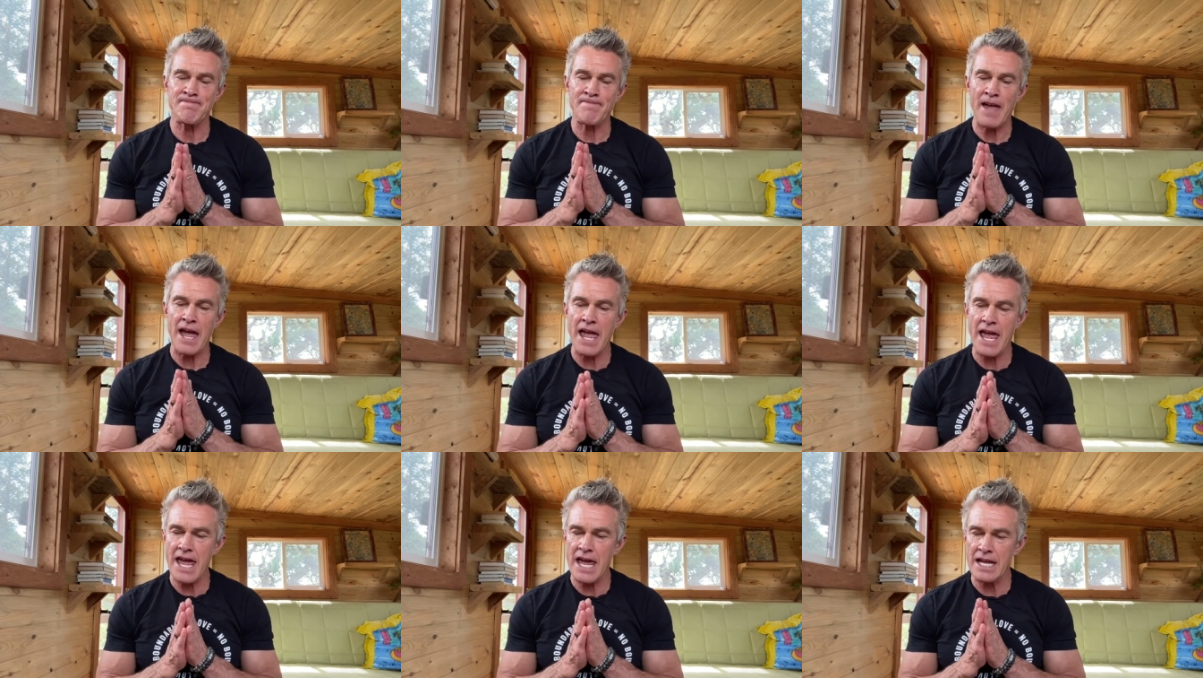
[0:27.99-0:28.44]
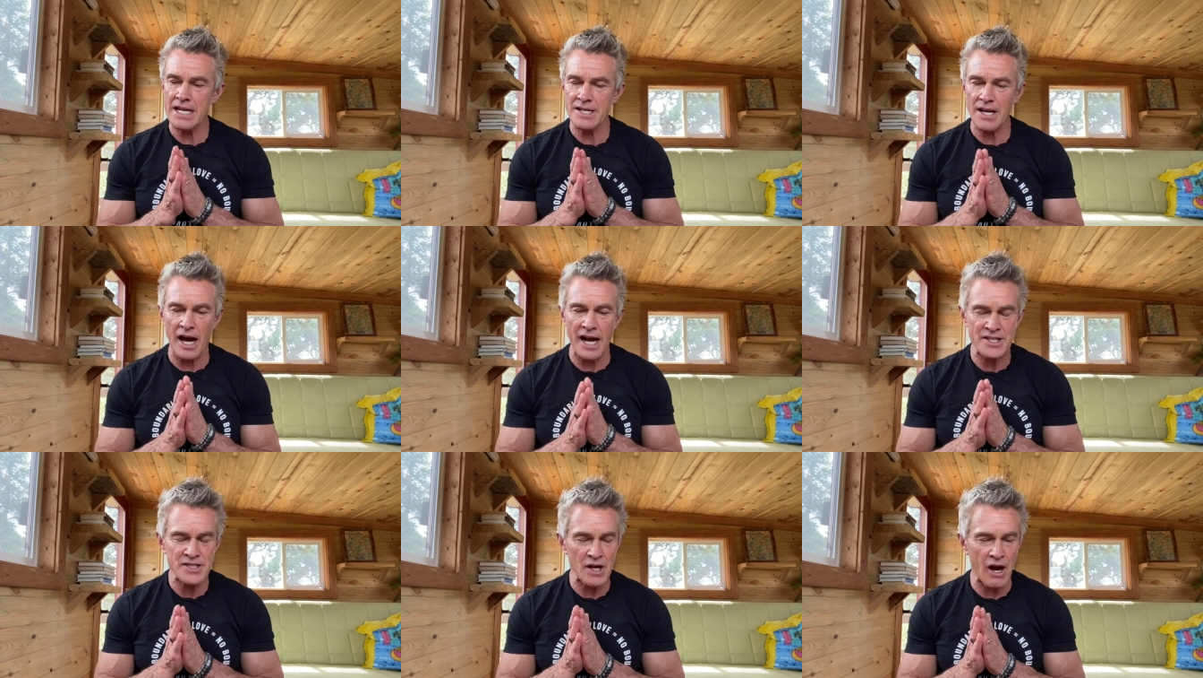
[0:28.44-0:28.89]
And
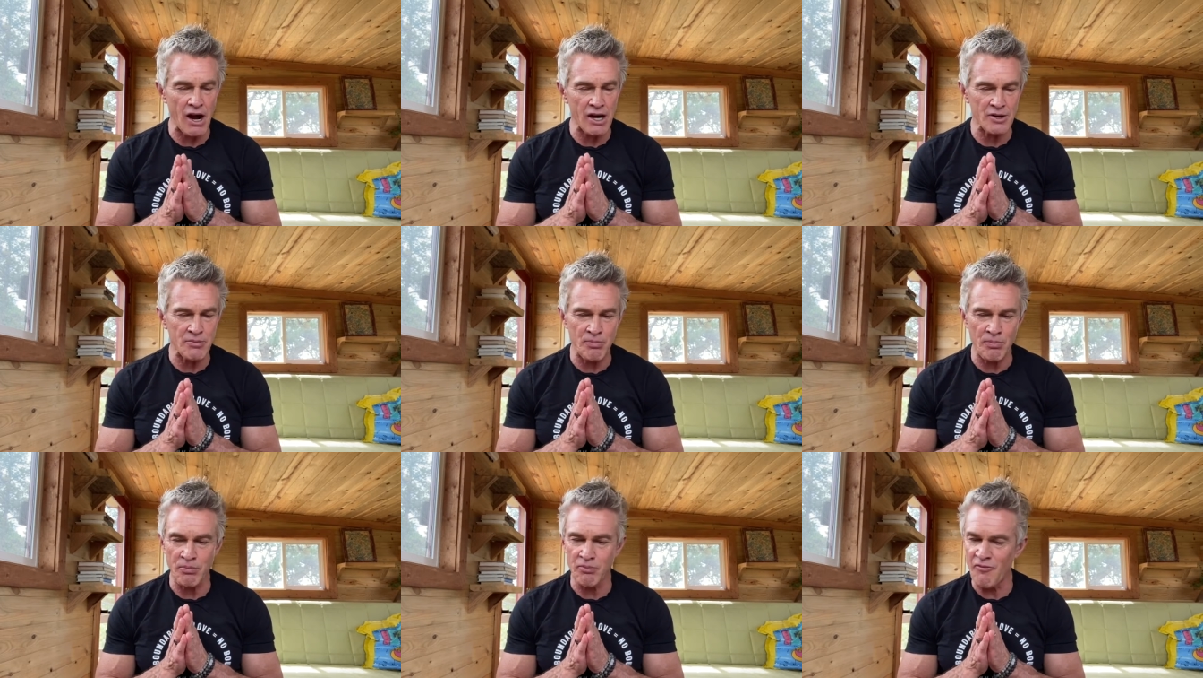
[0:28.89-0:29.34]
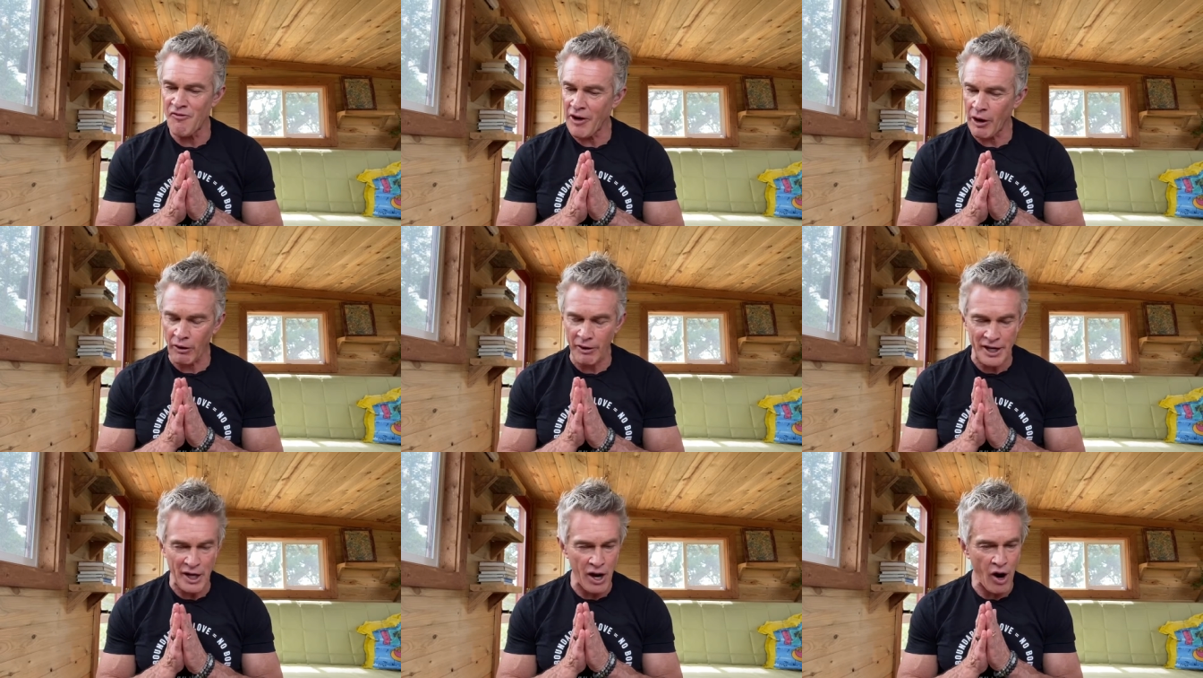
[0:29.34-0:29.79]
I talked
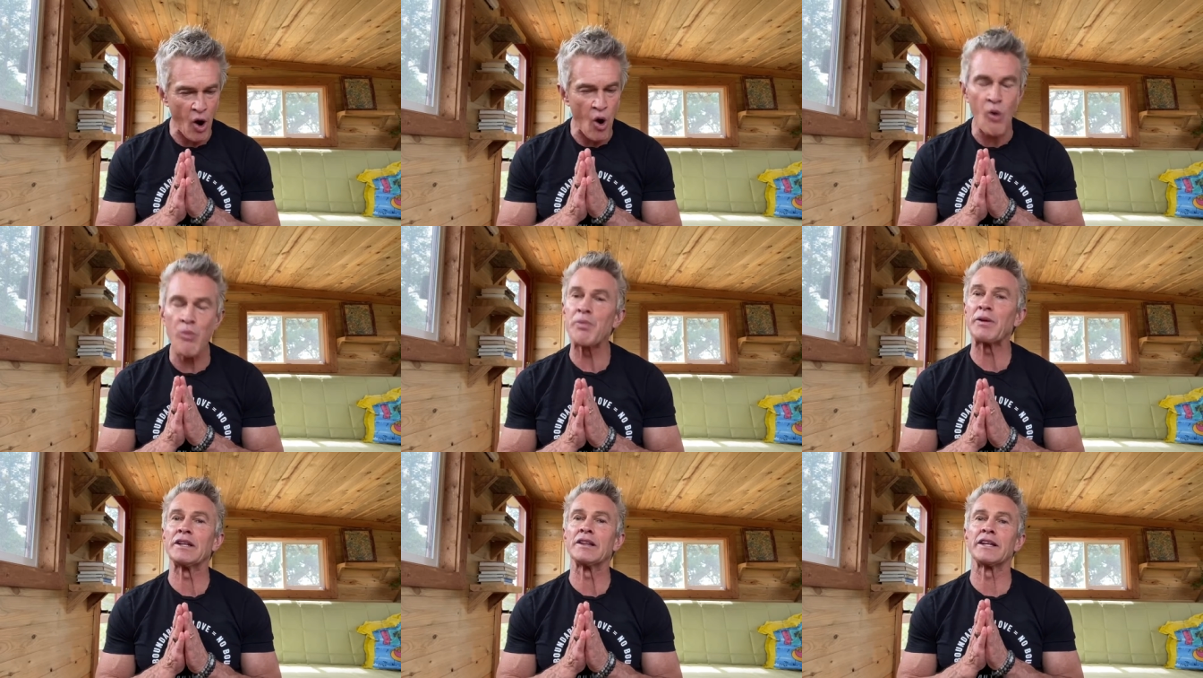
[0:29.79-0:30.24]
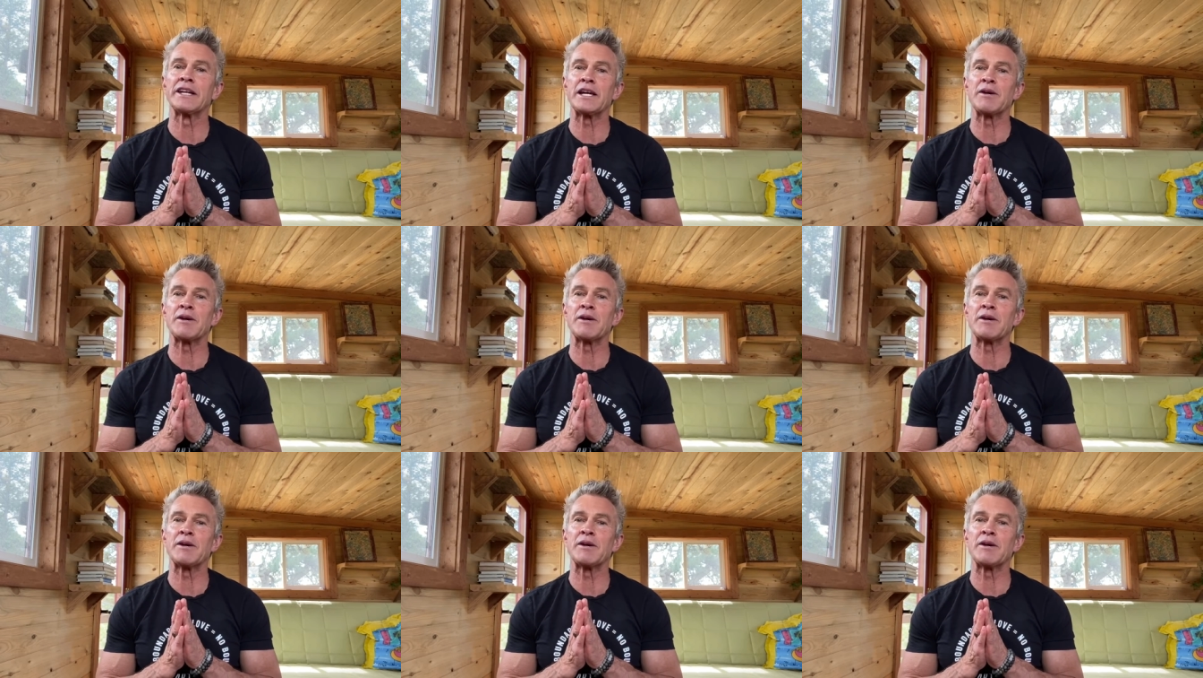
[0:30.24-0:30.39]
very openly